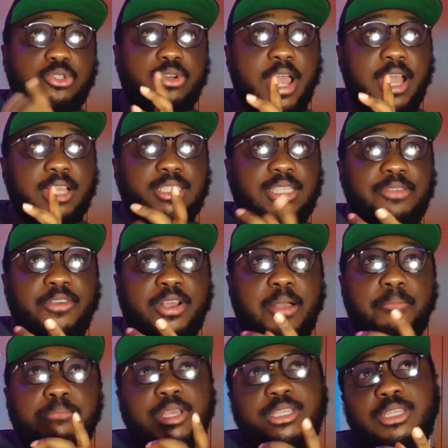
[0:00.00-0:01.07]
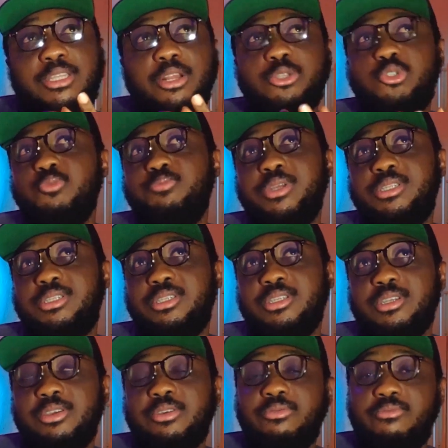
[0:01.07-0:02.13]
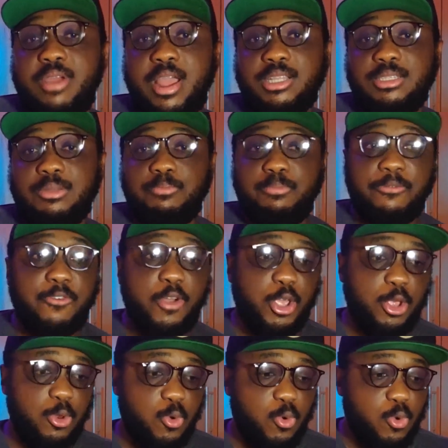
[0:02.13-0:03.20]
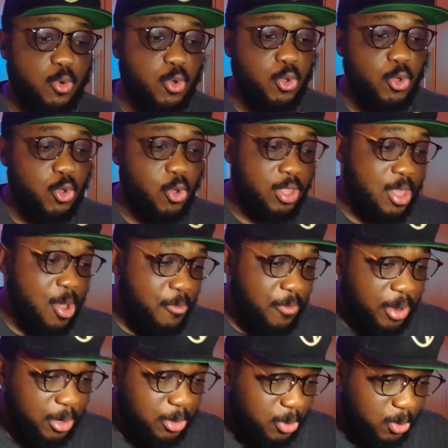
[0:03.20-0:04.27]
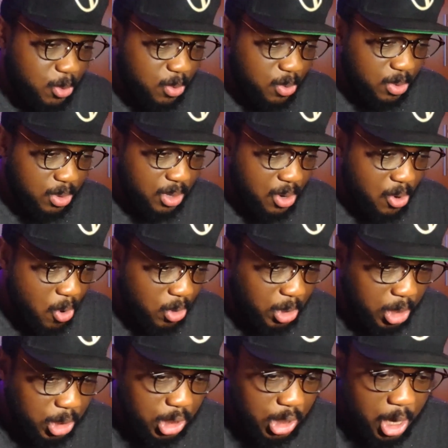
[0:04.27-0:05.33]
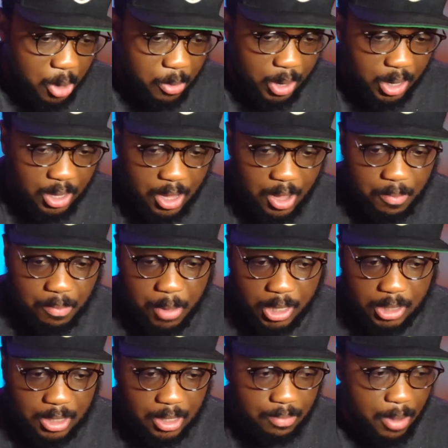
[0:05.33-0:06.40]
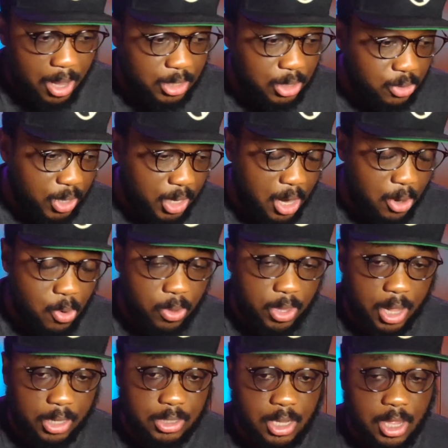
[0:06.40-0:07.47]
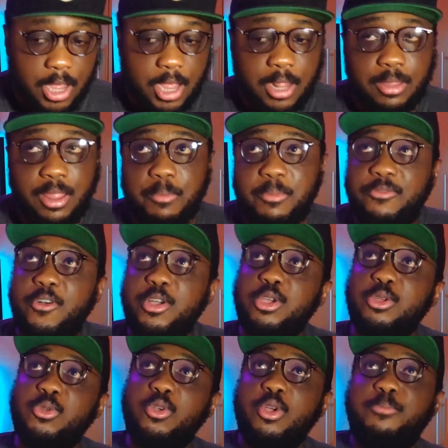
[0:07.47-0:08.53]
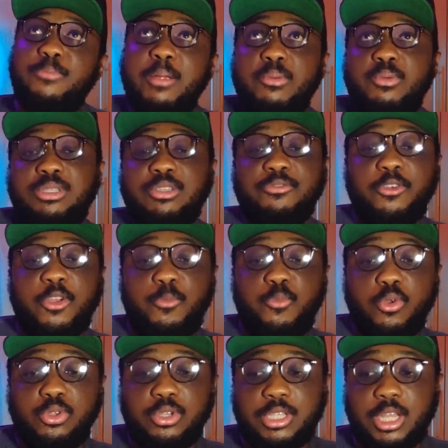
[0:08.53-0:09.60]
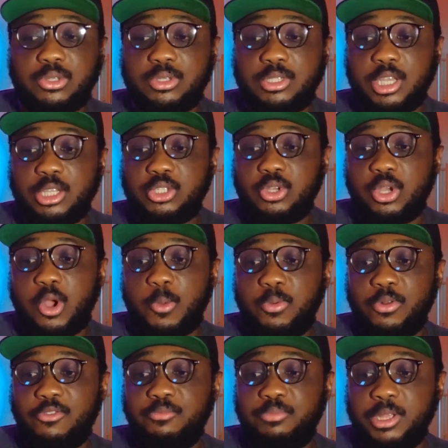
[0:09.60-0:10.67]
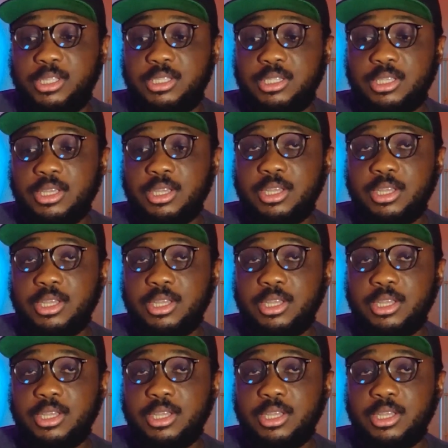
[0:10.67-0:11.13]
try and see if I can mix it a little bit, right? Before you know, you're delving into audio engineering, mixing, mastering, and all that. Then before you know, you're probably waiting for your producer to send you a couple of beats.